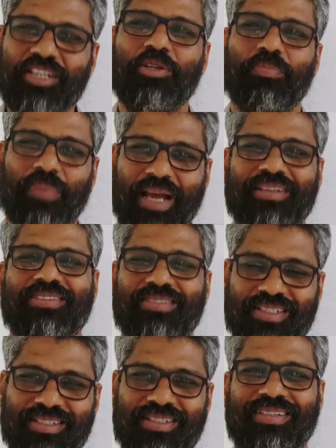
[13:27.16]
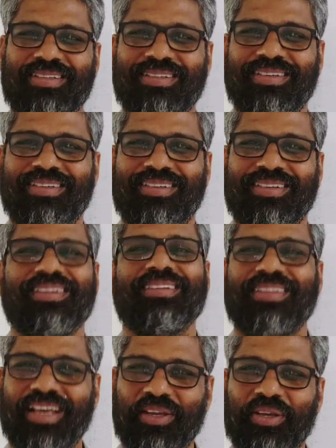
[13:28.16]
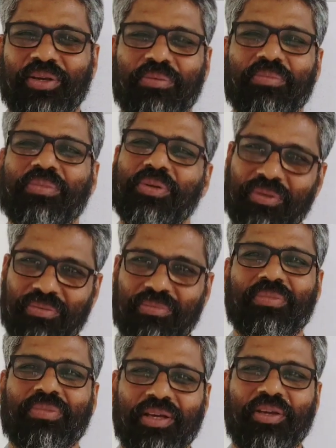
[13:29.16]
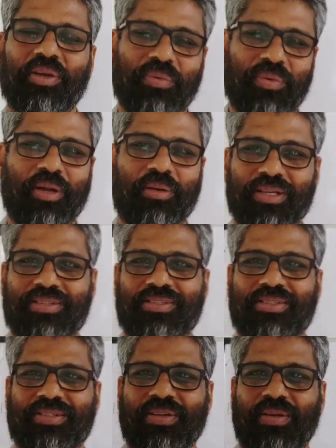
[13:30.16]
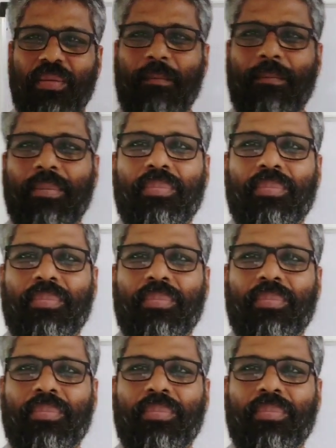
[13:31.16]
Try to practice it. Thank you. Thank you very much.